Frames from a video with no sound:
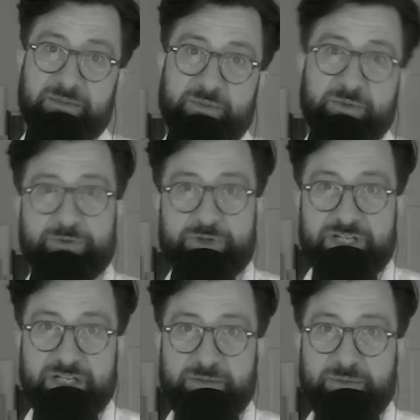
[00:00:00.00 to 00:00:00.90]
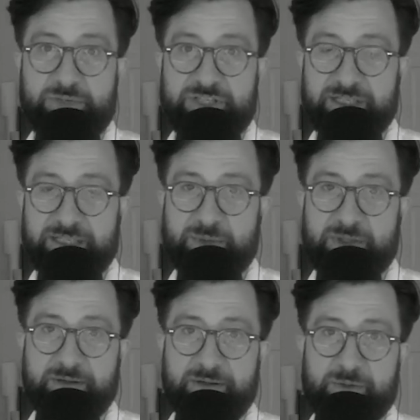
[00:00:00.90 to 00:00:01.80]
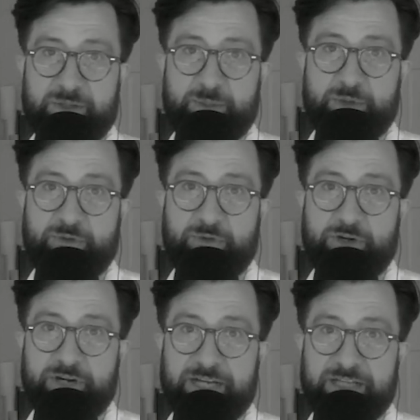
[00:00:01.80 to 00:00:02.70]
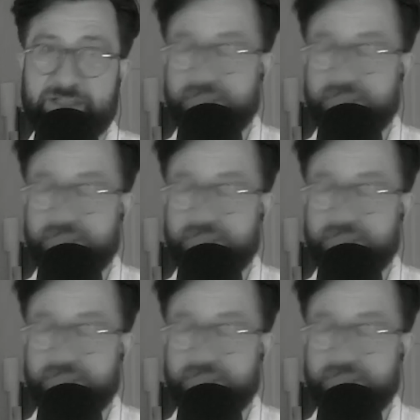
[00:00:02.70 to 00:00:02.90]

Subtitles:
what Fuji did recently with the Pro 400H.